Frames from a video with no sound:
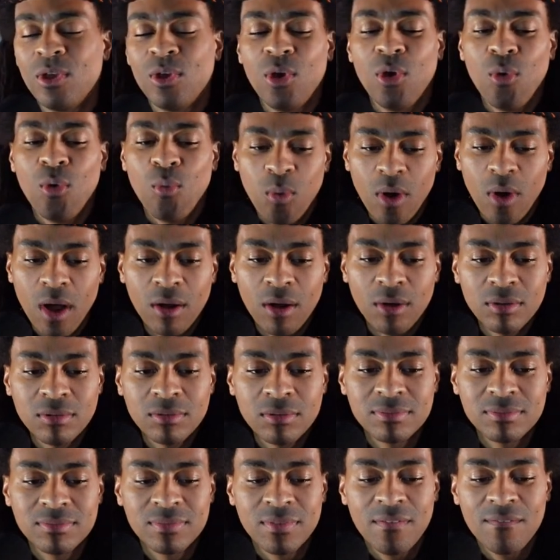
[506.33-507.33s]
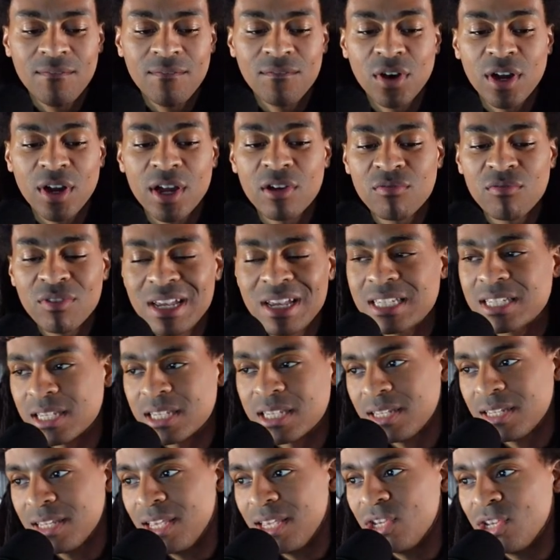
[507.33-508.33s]
Well, very
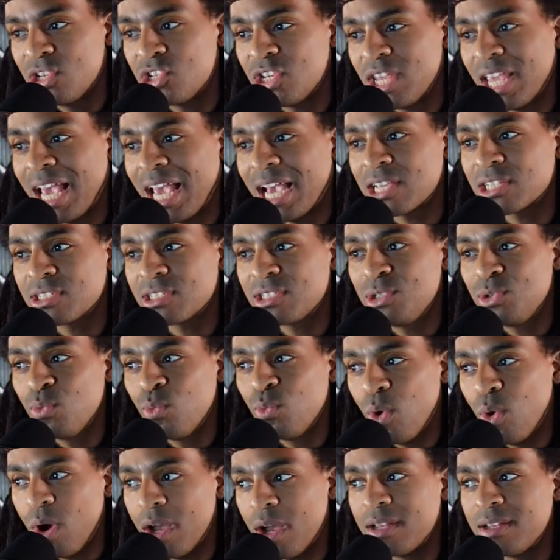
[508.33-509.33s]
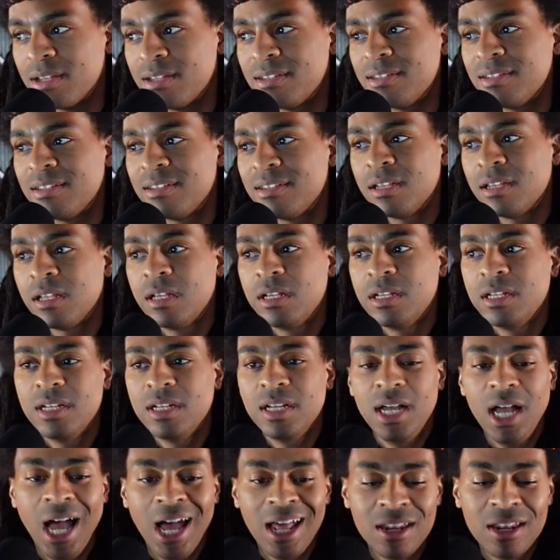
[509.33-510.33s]
recently, she actually won
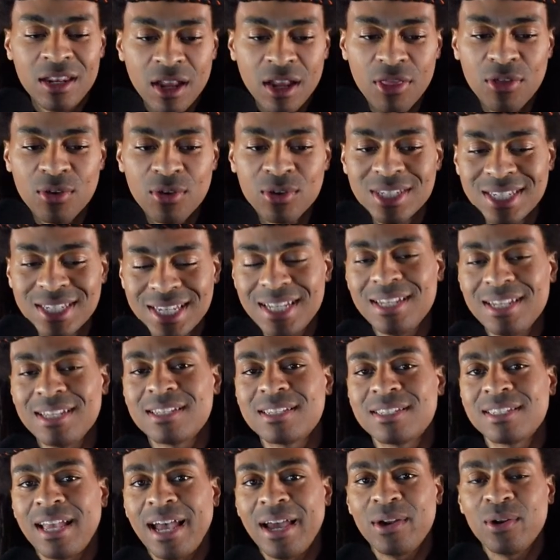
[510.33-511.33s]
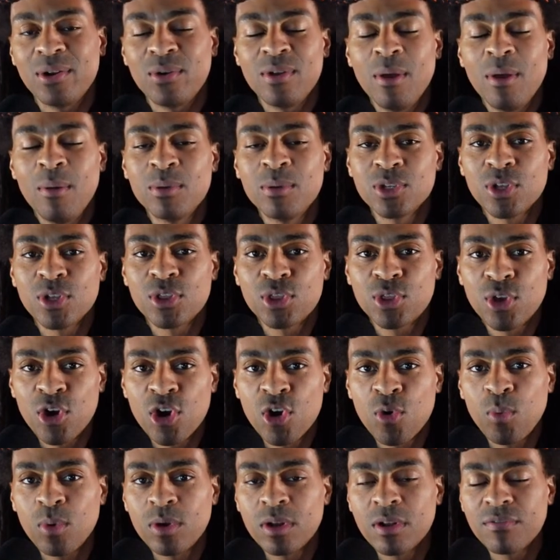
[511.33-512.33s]
another tennis title. It was the third
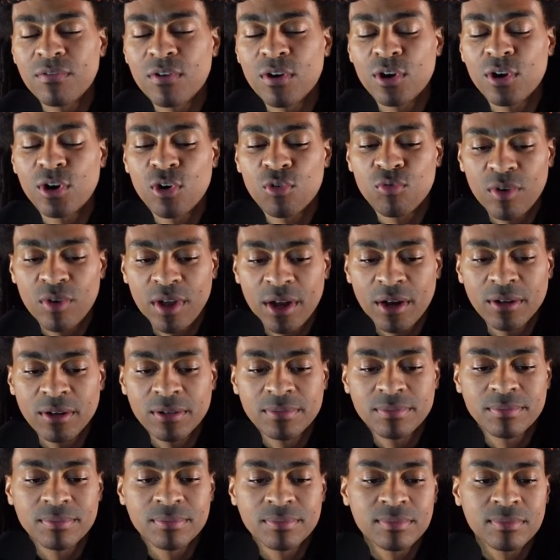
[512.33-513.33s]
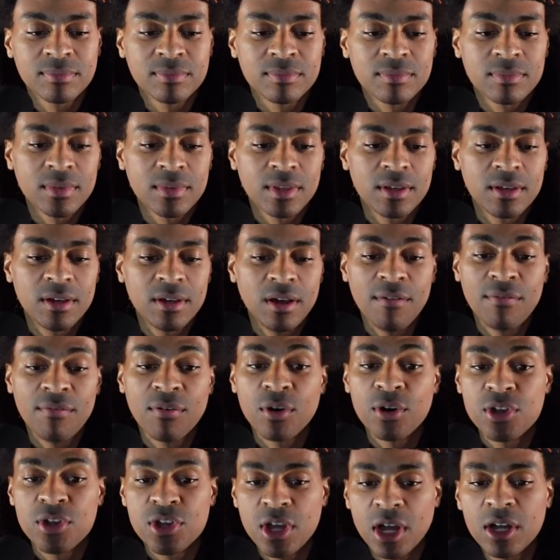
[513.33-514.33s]
one of her career, of her
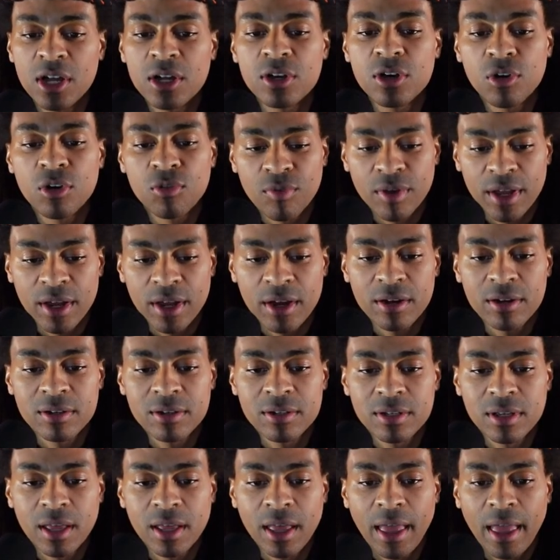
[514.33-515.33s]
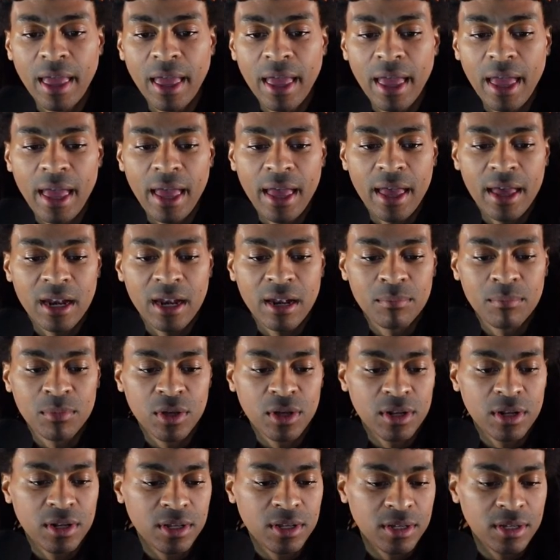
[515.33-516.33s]
young career. And I'm
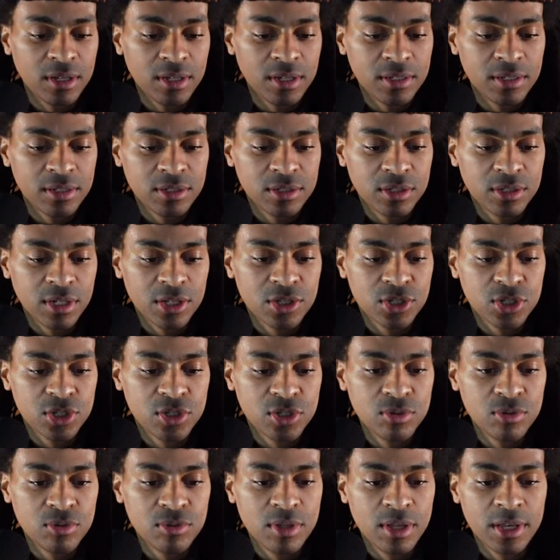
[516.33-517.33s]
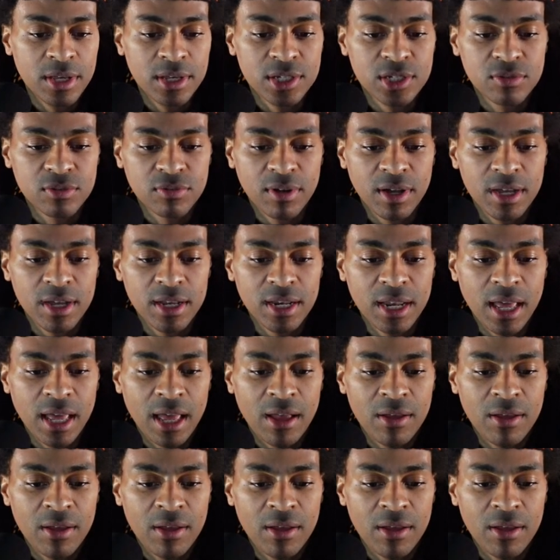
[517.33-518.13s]
going to, let's do this right now